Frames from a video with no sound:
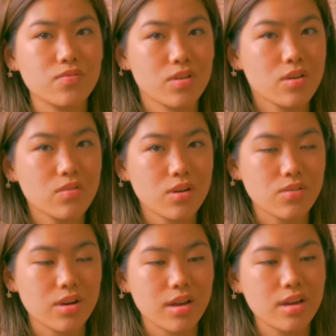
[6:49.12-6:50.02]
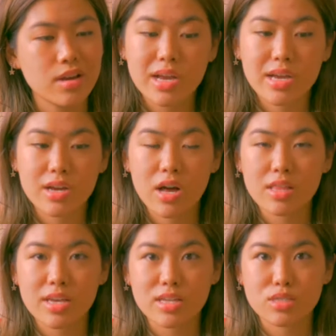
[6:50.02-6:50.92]
favorite, right? And I got
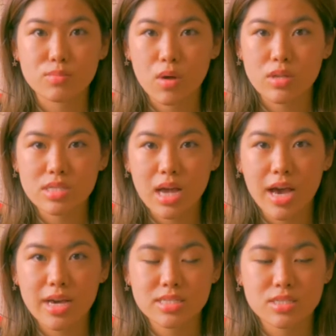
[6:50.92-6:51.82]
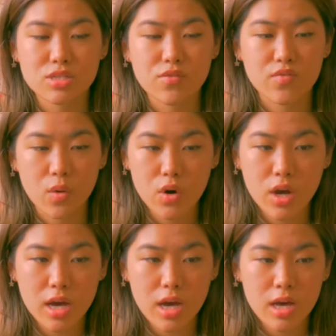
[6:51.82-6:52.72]
like a small size at
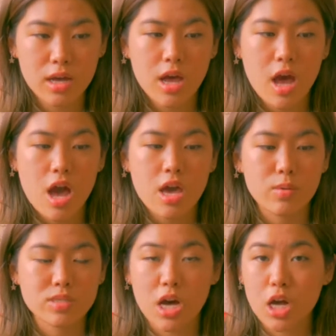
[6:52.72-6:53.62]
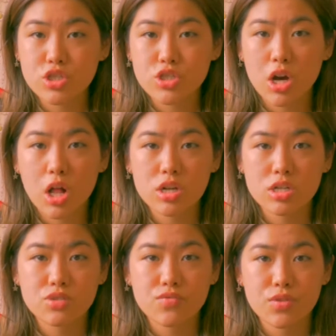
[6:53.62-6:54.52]
Sephora. It was $100 for